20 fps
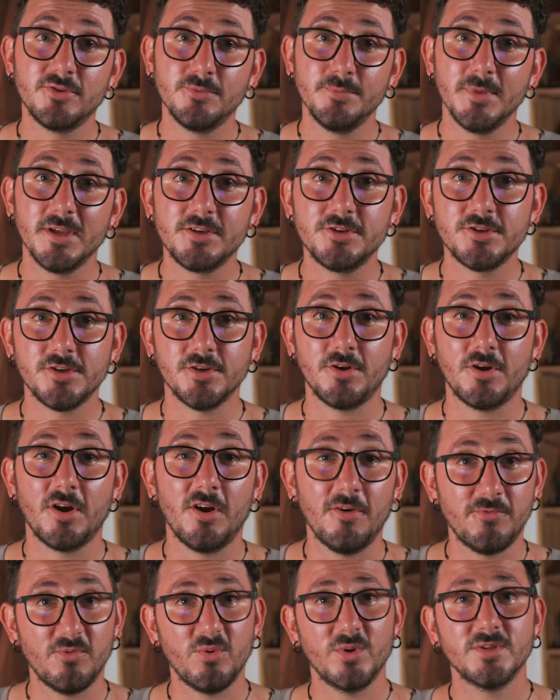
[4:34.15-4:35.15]
to make sure
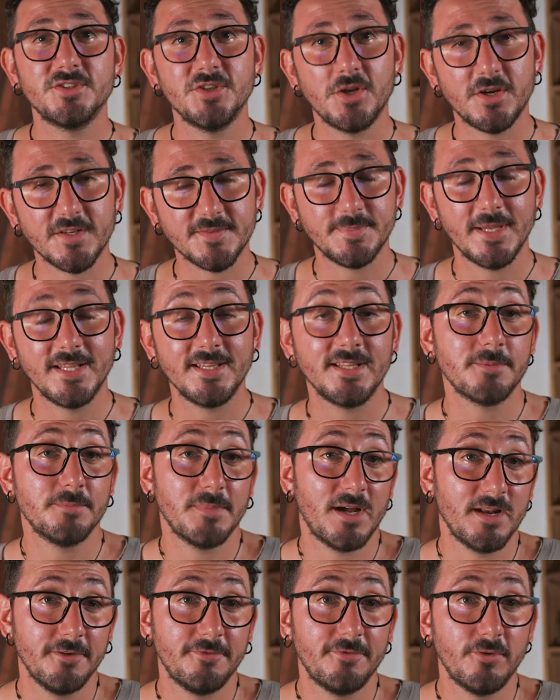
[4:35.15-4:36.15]
of what you are spending
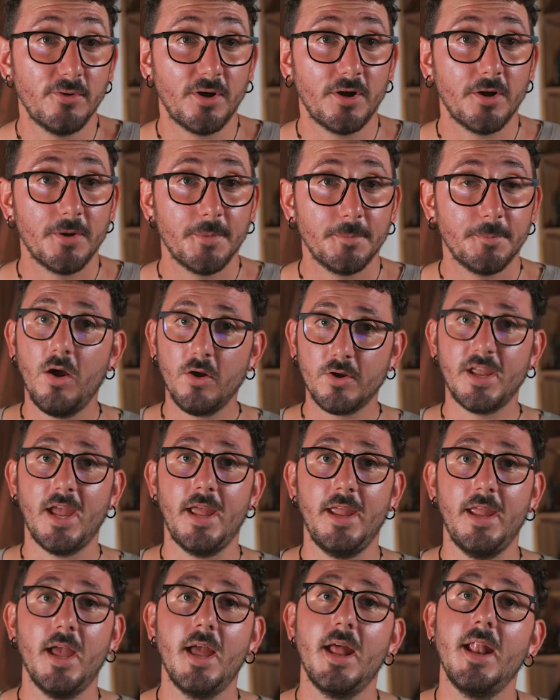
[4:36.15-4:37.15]
money for.
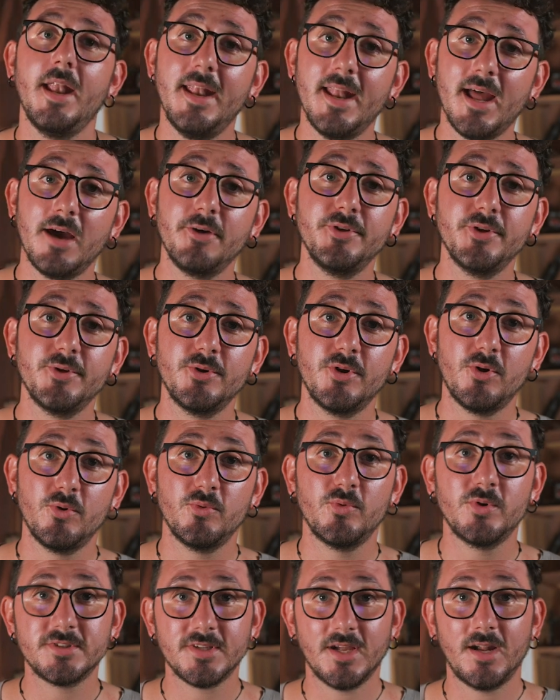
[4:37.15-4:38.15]
Okay, now you know
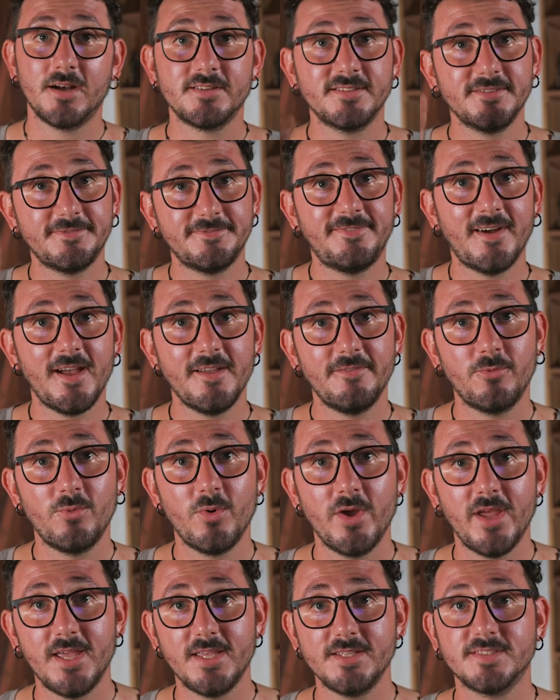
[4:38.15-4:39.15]
what are the 5
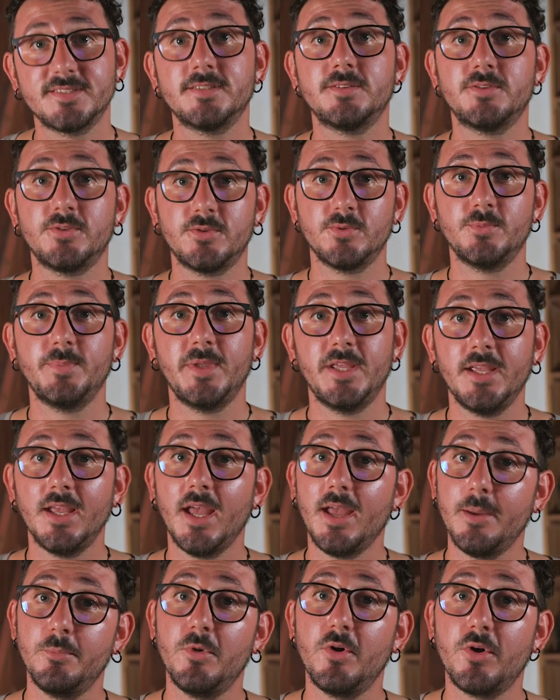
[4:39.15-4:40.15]
ways to be
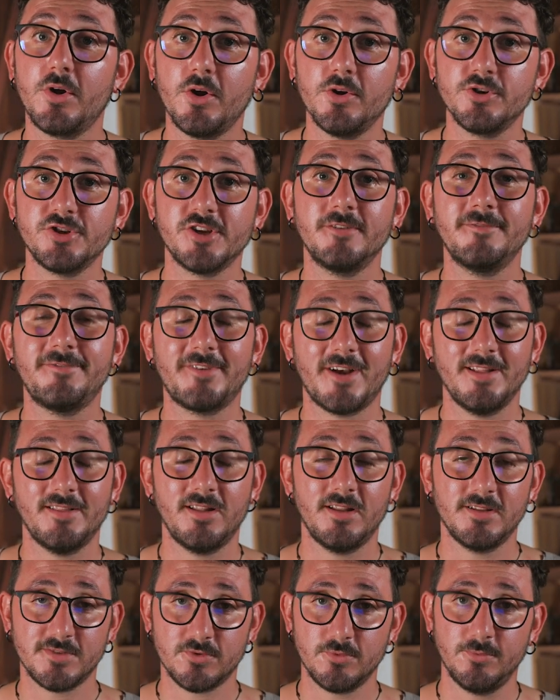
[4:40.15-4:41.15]
a more
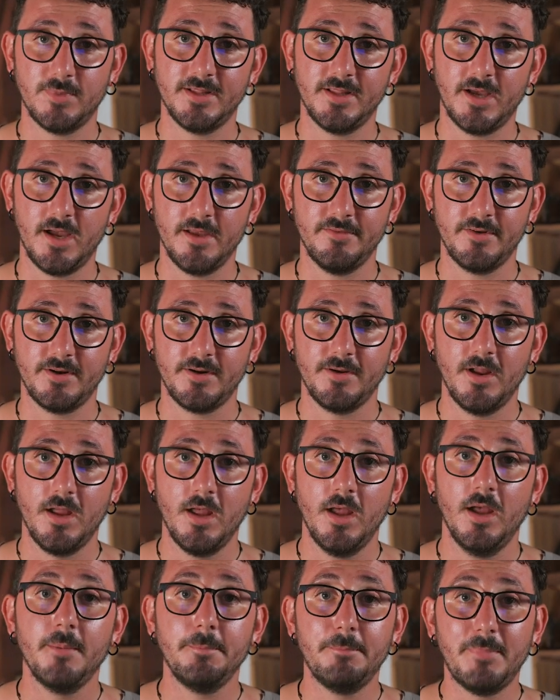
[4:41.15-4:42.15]
ocean-friendly scuba diver.
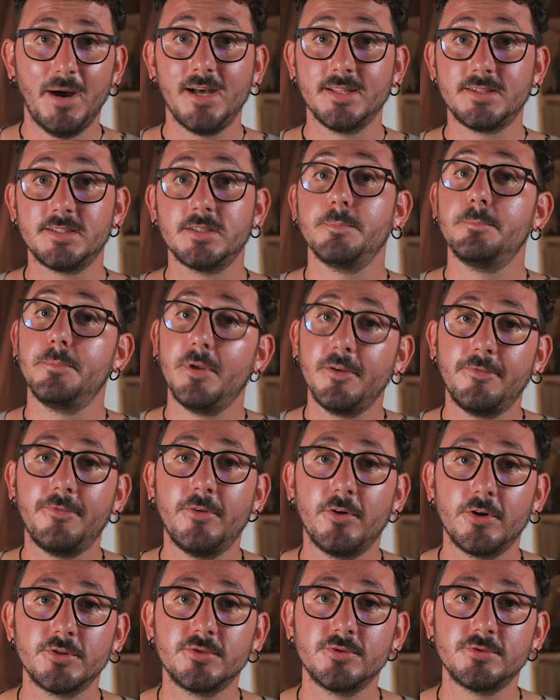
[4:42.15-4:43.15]
But
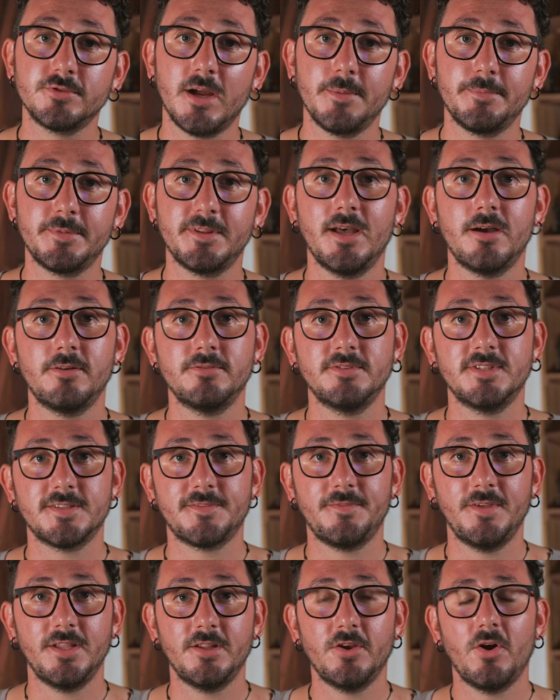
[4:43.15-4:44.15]
before to wrap down
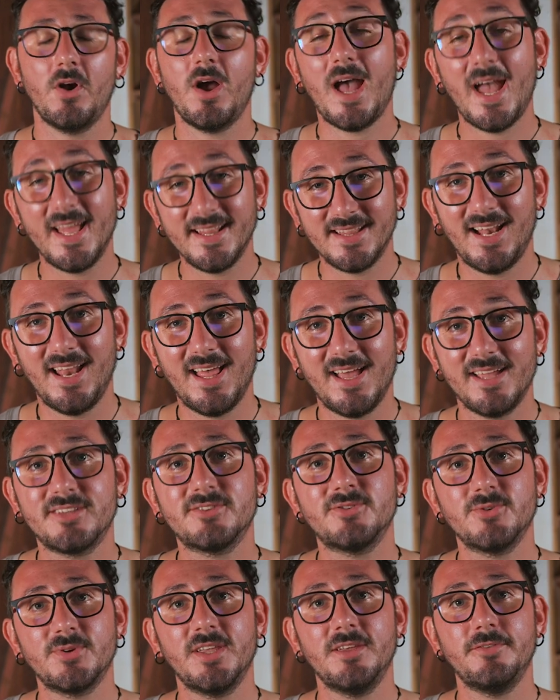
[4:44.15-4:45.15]
this video, I'd
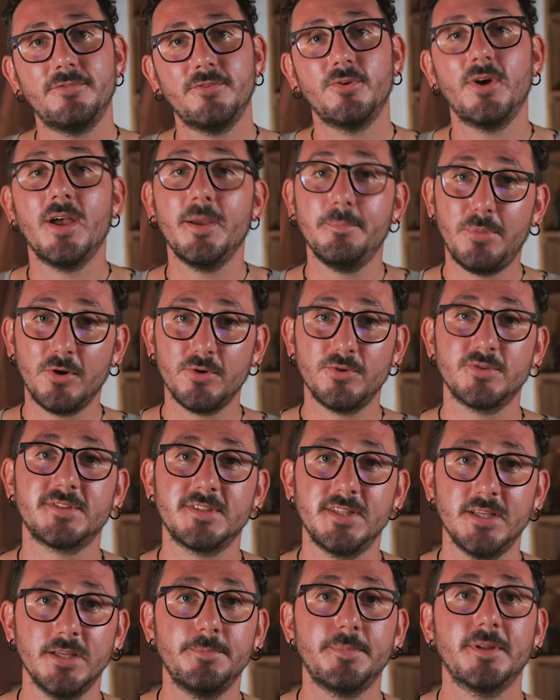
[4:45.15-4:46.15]
like to give you a
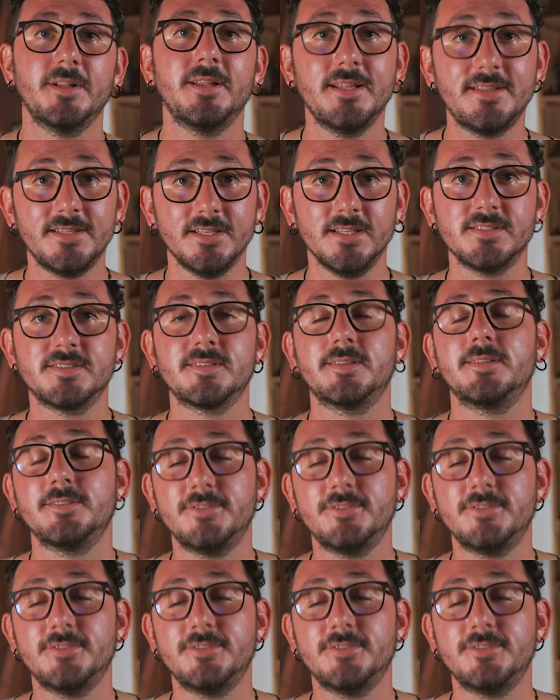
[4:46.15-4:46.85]
bonus tip that is,